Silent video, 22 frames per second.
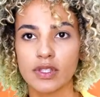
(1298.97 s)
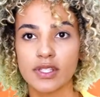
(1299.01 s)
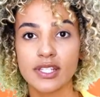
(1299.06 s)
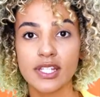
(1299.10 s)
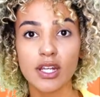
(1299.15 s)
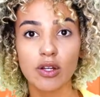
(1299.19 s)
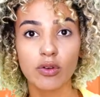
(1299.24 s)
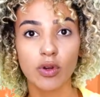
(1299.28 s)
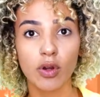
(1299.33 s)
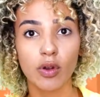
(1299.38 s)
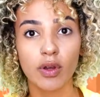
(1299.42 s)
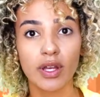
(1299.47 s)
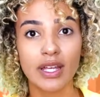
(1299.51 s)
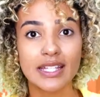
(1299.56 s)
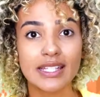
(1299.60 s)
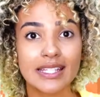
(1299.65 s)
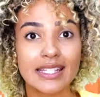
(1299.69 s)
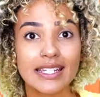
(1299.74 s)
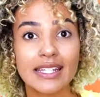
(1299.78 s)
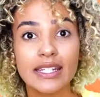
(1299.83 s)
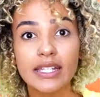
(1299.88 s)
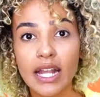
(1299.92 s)
Zero
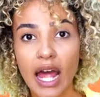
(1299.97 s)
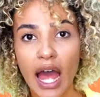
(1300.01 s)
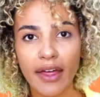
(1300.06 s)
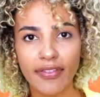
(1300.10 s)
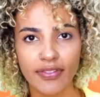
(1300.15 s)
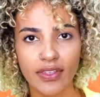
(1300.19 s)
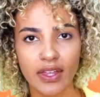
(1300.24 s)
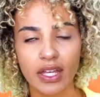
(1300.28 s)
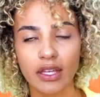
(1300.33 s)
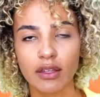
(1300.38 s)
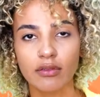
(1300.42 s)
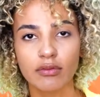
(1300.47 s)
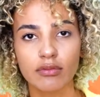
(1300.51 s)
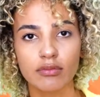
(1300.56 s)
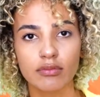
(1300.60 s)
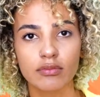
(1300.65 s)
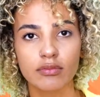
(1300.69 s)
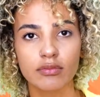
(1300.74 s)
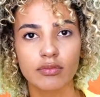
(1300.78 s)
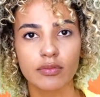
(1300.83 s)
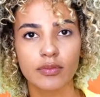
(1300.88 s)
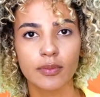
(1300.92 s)
is nothing.
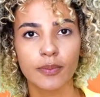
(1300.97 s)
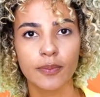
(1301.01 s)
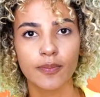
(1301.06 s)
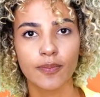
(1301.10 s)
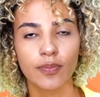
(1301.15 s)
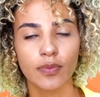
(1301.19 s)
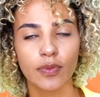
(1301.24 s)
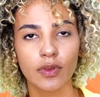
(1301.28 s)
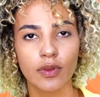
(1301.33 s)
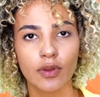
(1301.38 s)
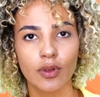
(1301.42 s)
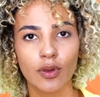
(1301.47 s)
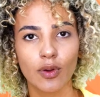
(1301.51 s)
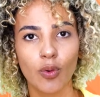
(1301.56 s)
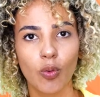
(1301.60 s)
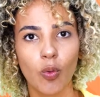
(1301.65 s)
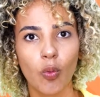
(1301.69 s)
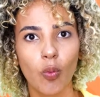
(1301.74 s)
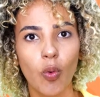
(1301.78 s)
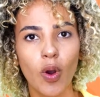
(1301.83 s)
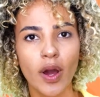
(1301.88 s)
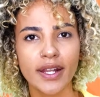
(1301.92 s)

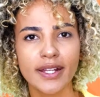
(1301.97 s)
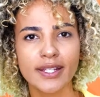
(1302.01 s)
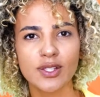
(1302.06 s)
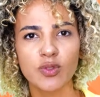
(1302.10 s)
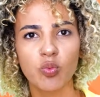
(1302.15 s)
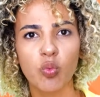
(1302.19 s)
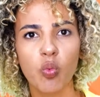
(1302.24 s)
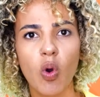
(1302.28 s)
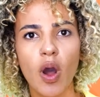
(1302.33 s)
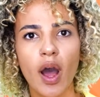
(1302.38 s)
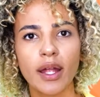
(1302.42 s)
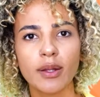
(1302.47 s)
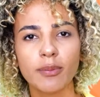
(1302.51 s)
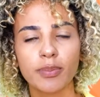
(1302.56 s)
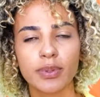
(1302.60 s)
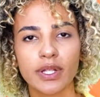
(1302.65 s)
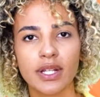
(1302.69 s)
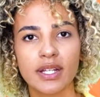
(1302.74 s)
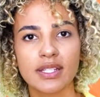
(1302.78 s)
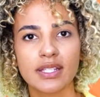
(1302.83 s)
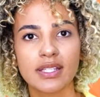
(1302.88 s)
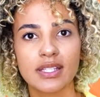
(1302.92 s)
What is one
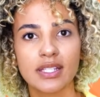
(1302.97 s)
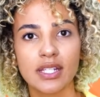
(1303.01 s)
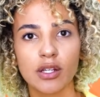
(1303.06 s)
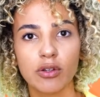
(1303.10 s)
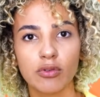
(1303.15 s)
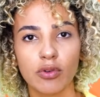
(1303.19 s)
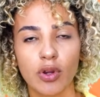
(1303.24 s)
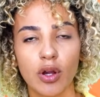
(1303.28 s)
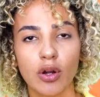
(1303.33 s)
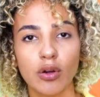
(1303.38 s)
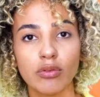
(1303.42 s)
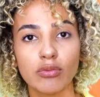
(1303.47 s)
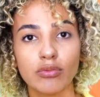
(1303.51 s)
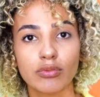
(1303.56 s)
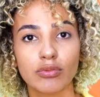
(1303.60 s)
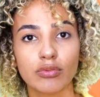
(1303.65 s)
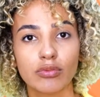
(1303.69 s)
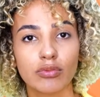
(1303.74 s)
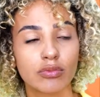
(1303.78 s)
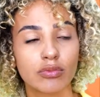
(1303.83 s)
plus zero?